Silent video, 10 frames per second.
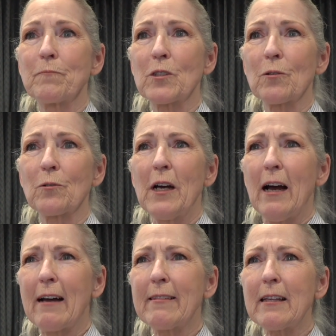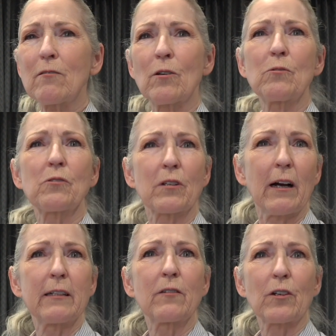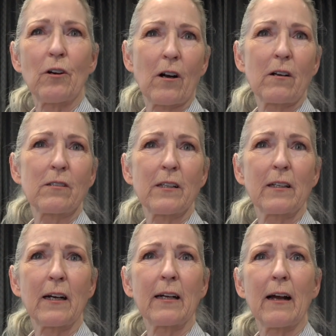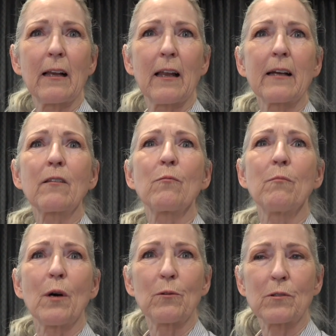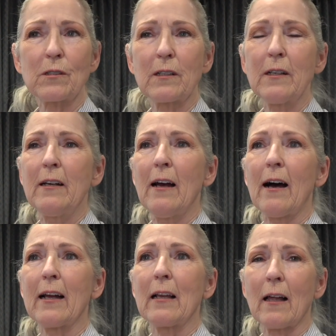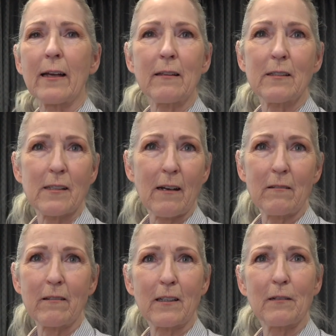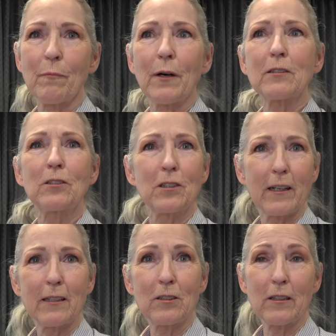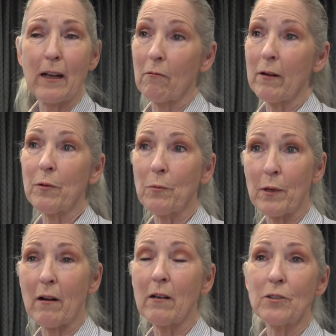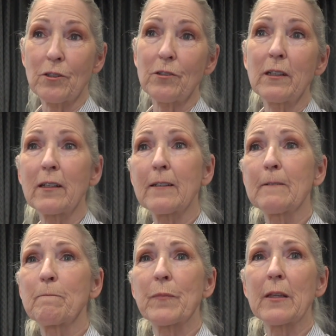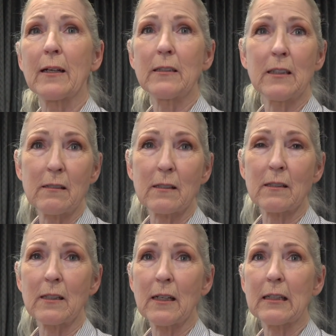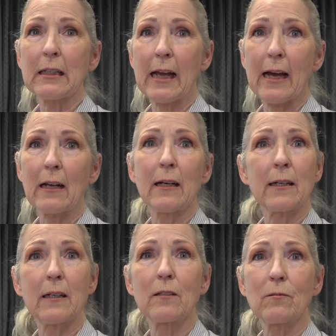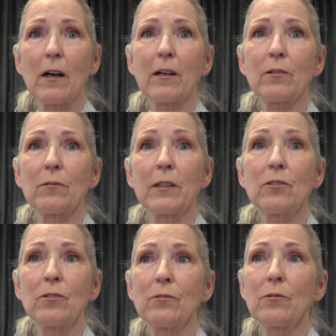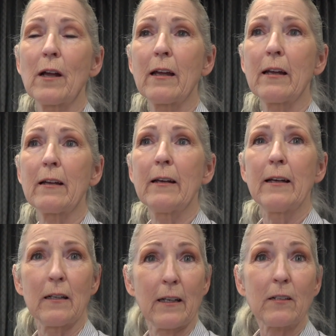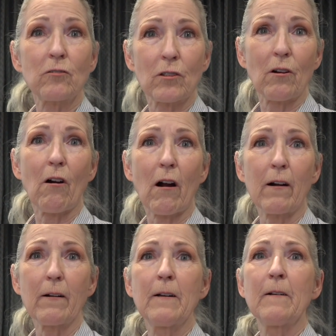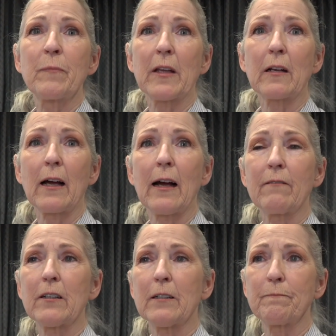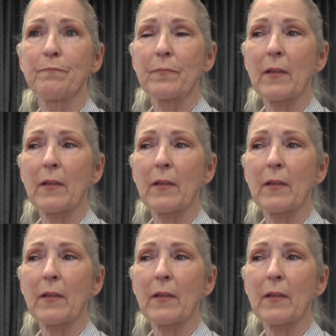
So I think those are kind of the cars that I like the most. I like the sound of the combustion engine. However, we are turning a 1969 Cadillac Eldorado into a electric car. It'll have a